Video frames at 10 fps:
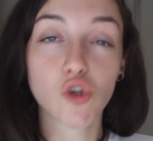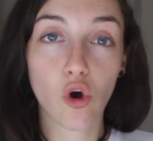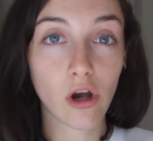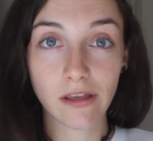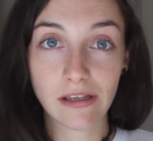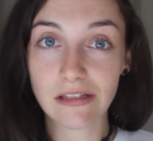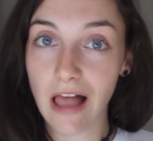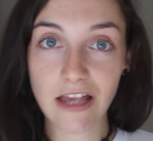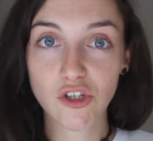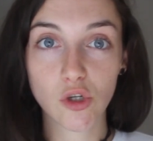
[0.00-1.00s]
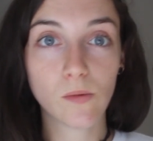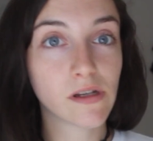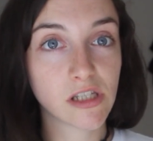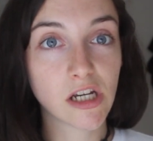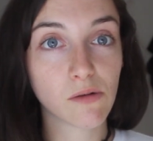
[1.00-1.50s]
enjoy these last two
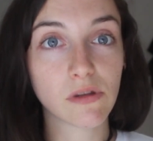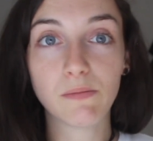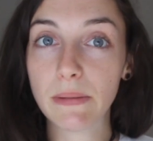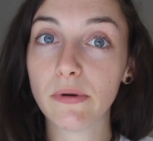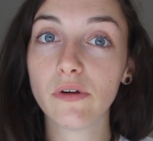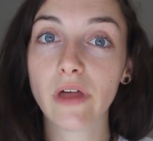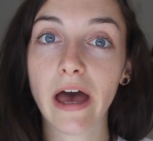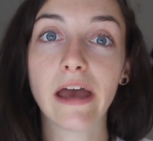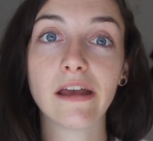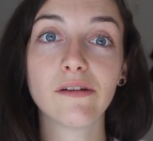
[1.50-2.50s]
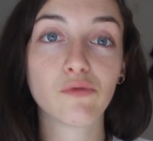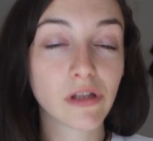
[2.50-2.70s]
weeks here with the people that I